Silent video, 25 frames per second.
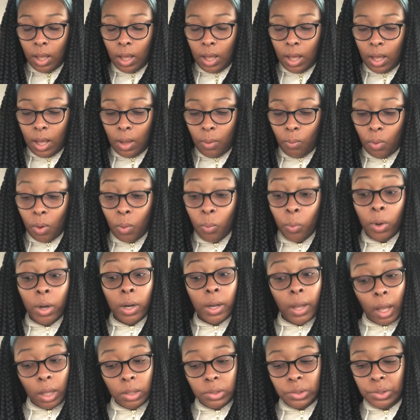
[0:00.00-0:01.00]
What
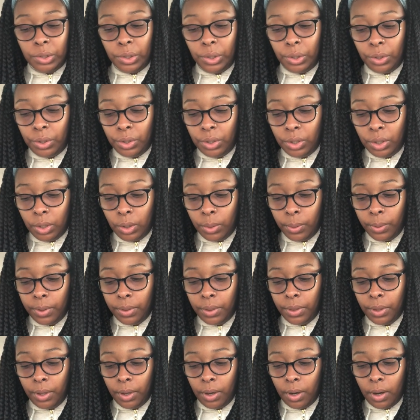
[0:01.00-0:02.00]
workouts do you do
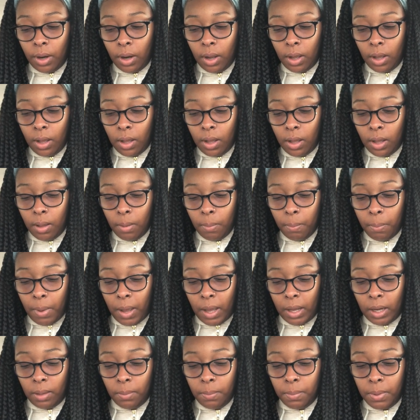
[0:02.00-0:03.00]
with your
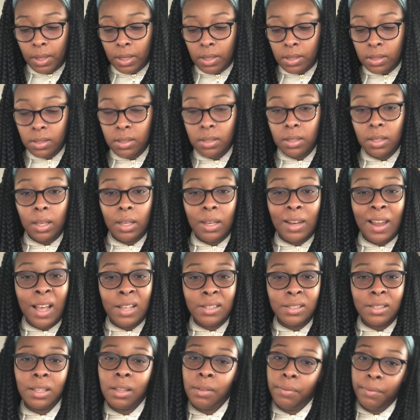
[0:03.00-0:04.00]
Body Beast? And
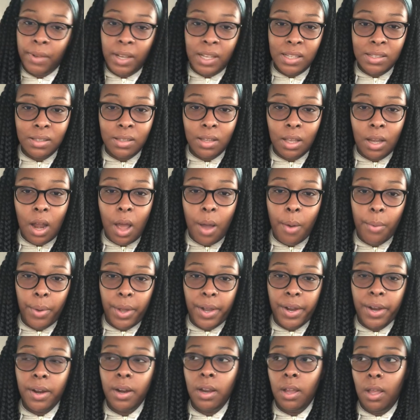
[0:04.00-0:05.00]
that's the vest that I
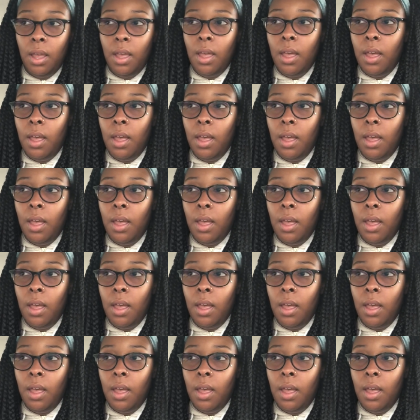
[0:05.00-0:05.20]
wear.